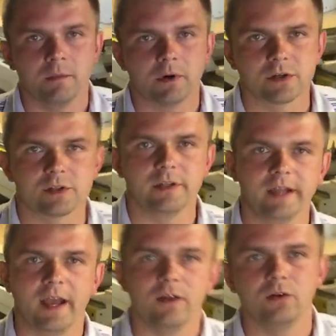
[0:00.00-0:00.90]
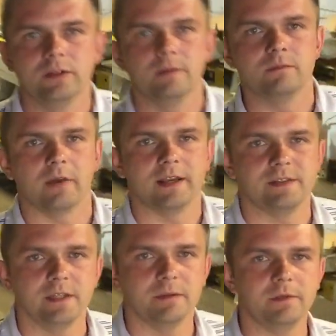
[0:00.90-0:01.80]
personally I know them, I've
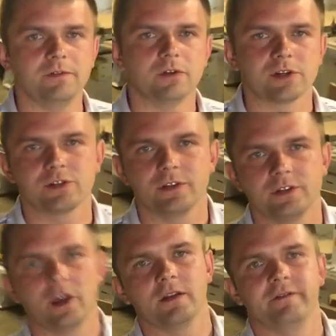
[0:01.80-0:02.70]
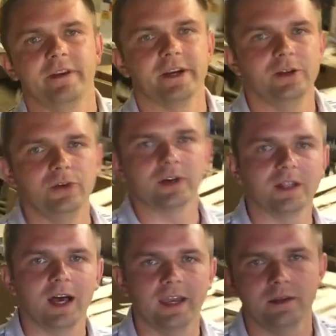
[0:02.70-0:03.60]
seen them before, so it's not very new
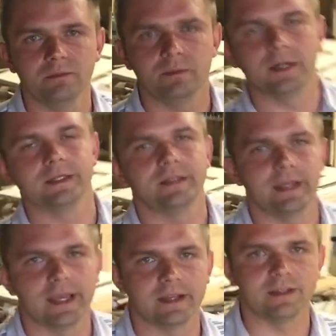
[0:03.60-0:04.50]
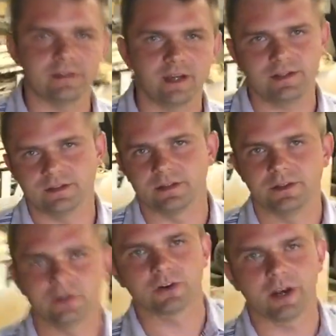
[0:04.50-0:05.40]
client. But again, these guys are
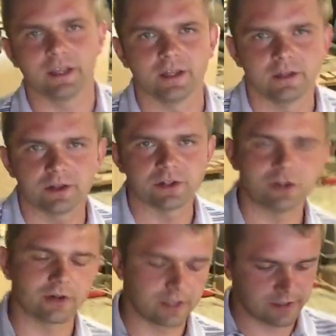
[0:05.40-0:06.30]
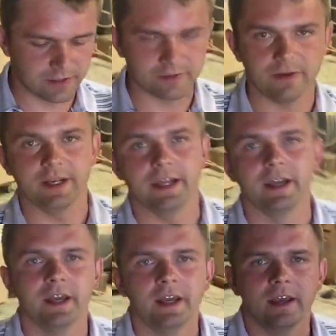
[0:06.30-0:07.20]
Ukrainian, they're jokers, they're funny,
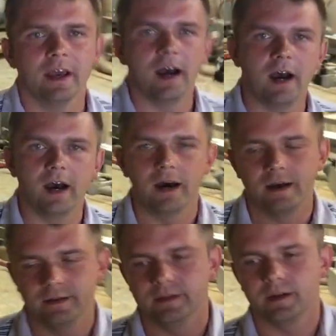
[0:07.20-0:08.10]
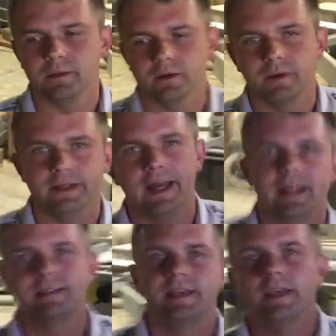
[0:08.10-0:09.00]
they're about my
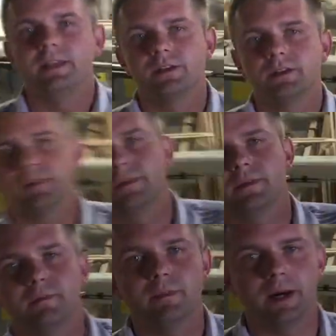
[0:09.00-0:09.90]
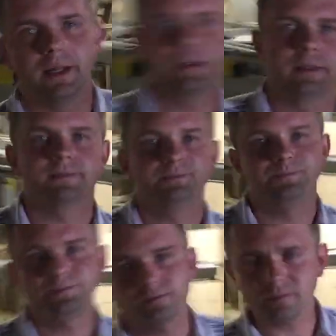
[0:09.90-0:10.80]
dad's age, but
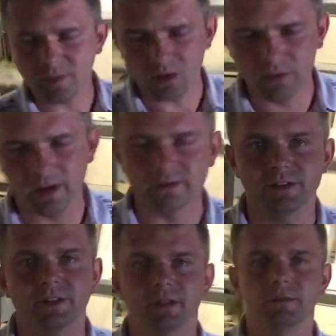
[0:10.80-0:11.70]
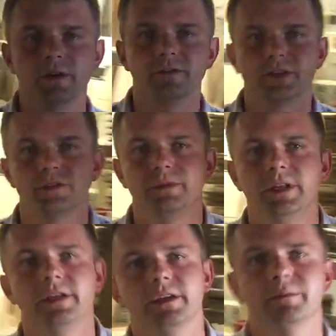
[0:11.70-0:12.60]
whatever, still my first
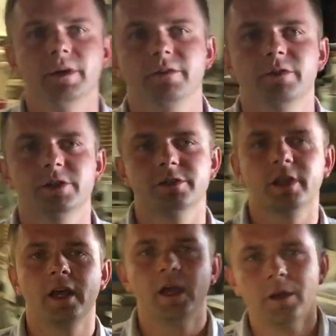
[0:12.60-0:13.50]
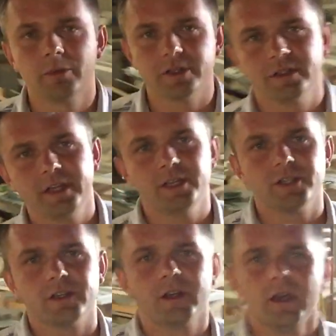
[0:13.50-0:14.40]
meeting and my first
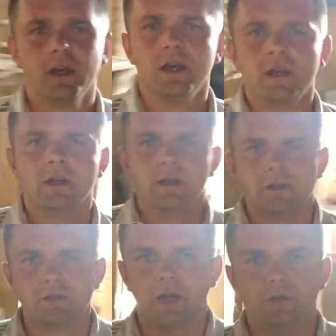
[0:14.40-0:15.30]
presentation. So I